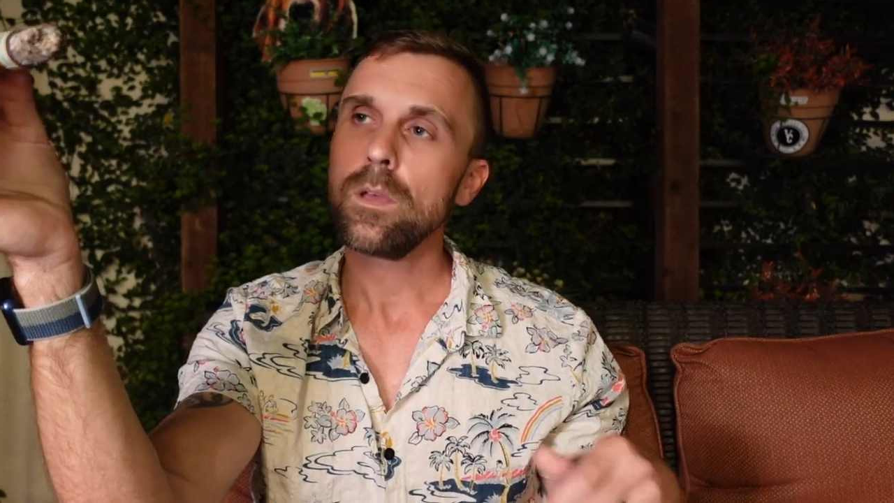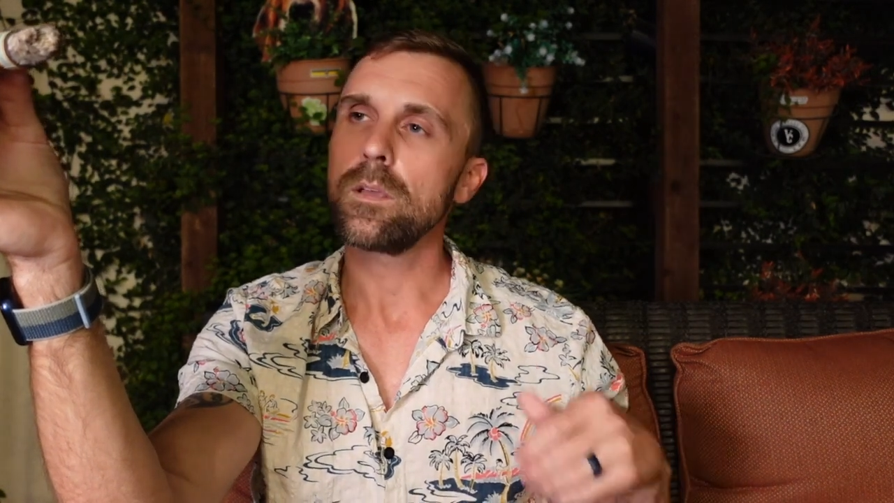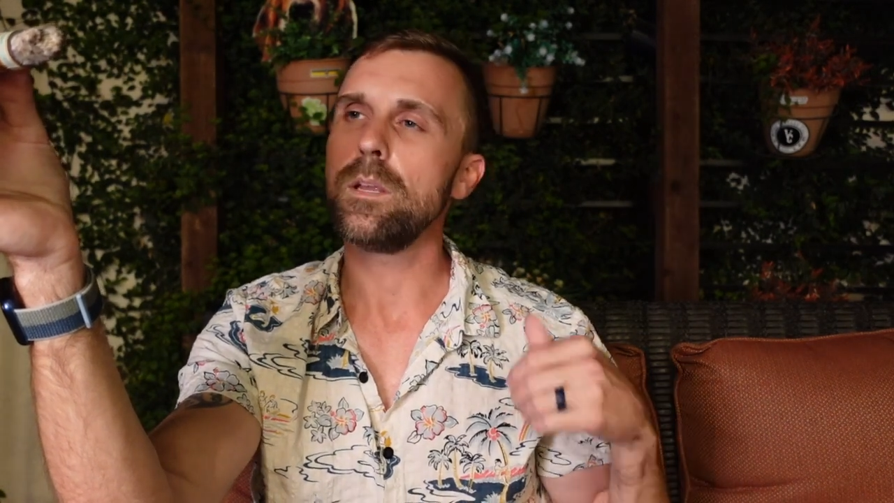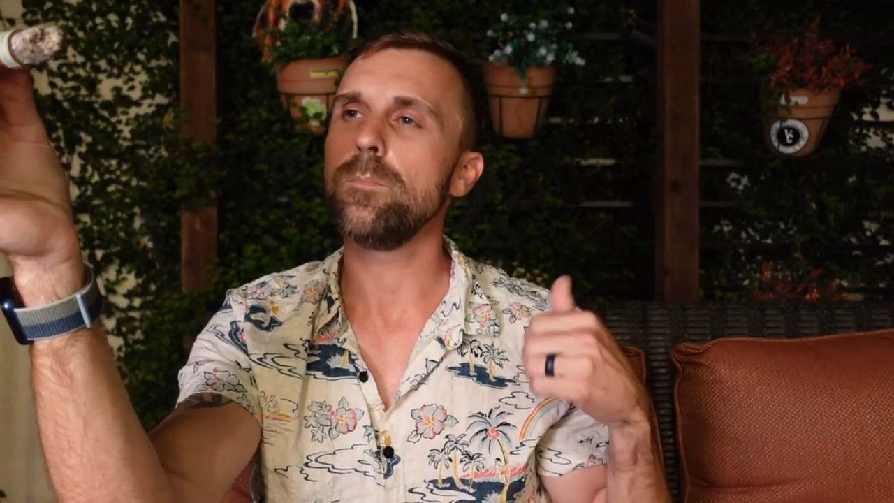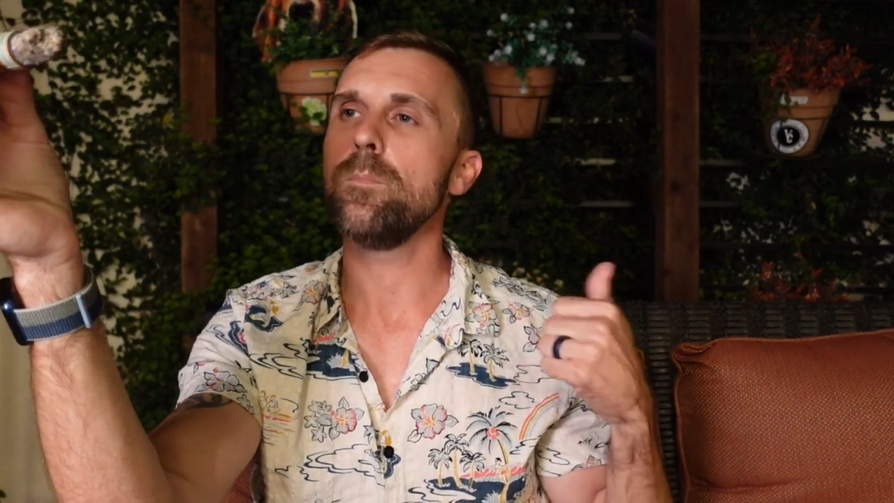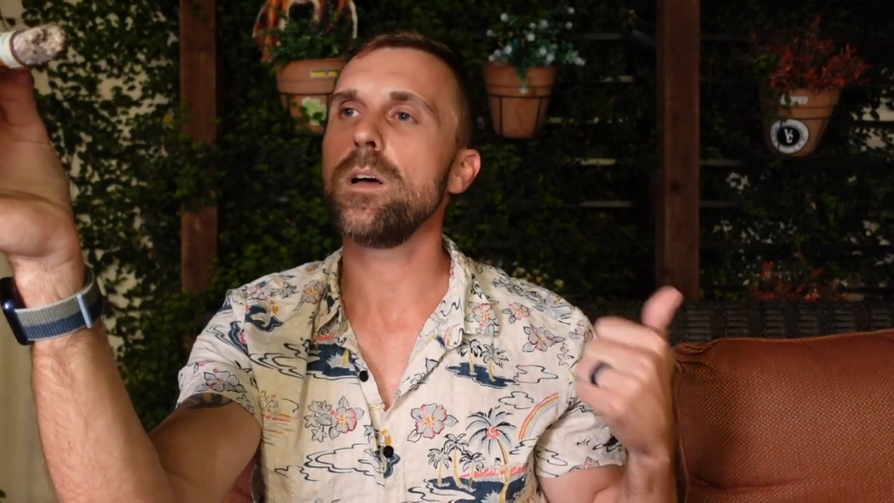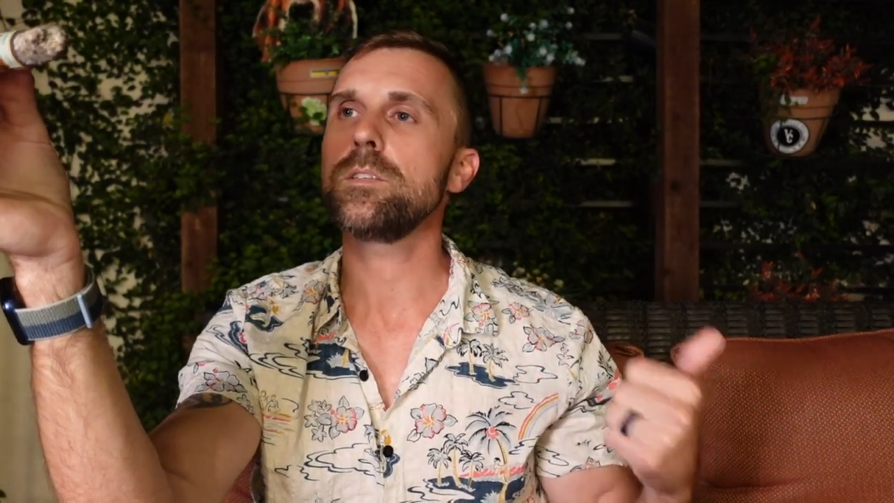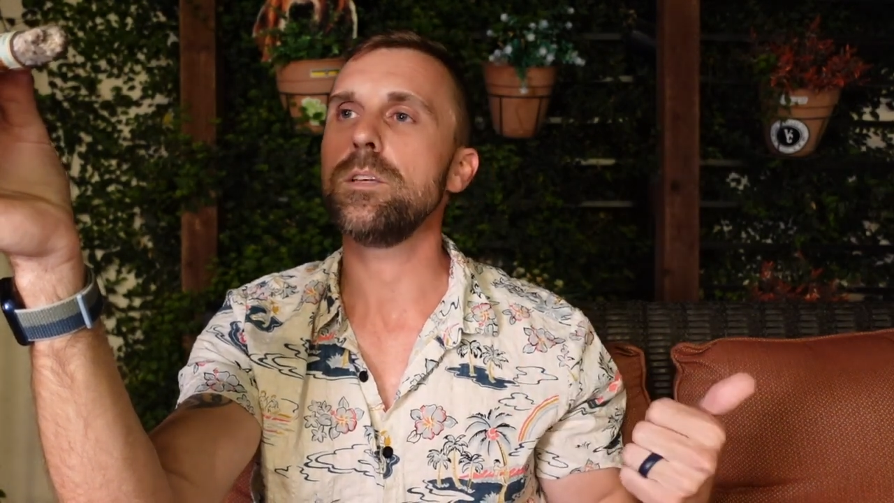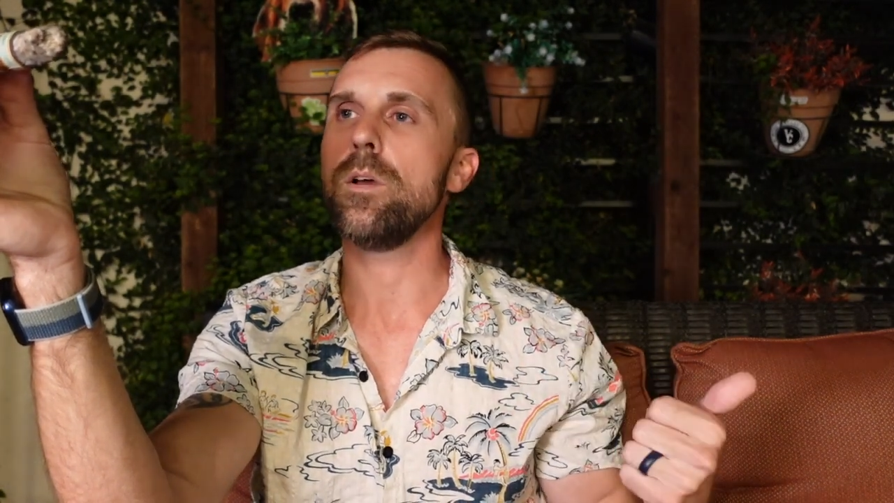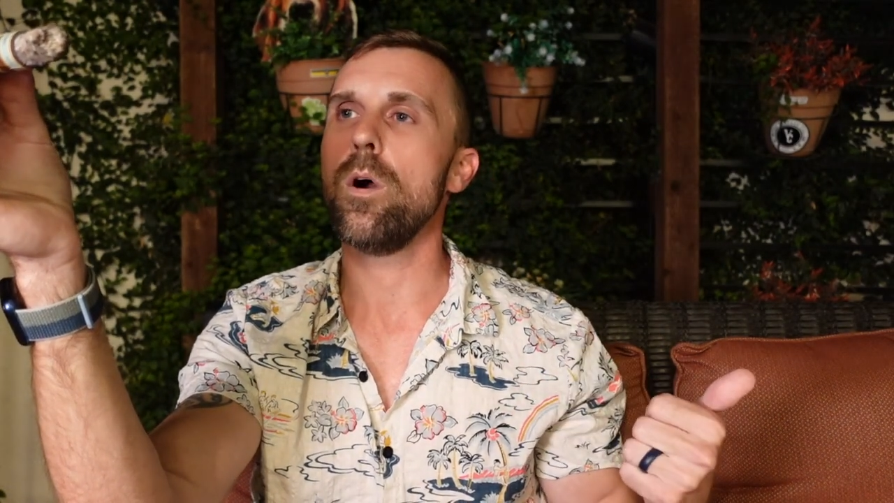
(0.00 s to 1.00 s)
Getting
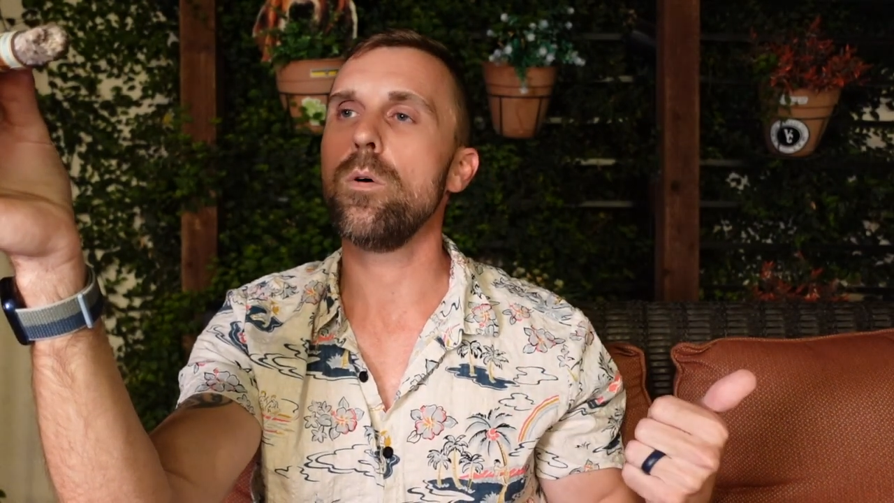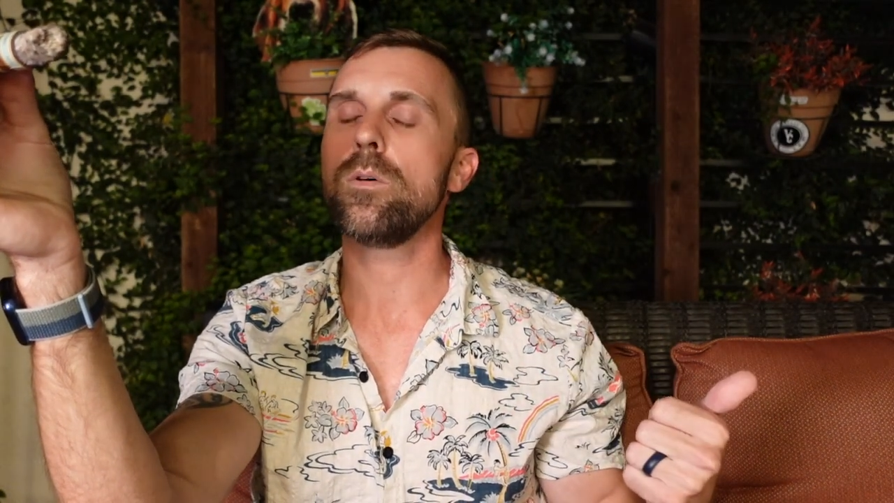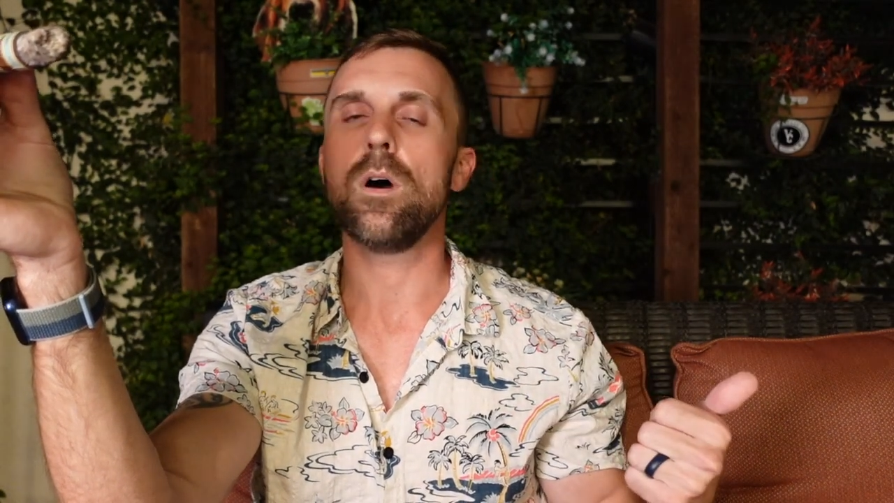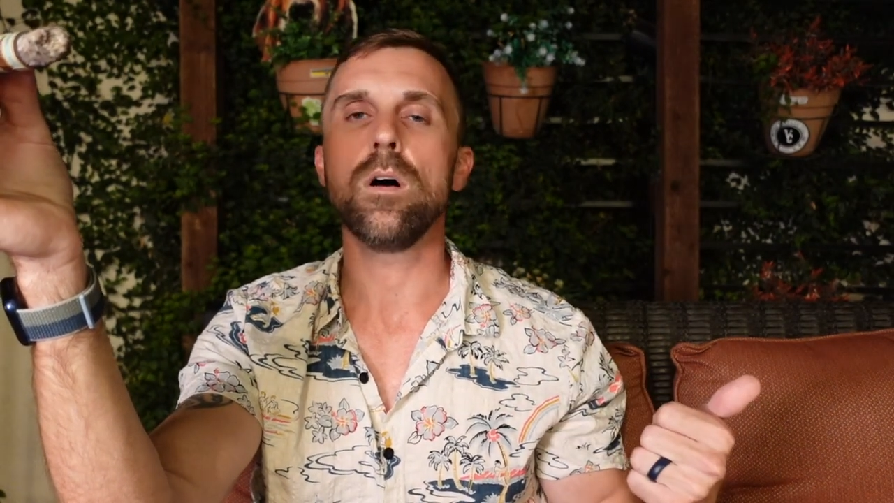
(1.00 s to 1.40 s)
musty oak,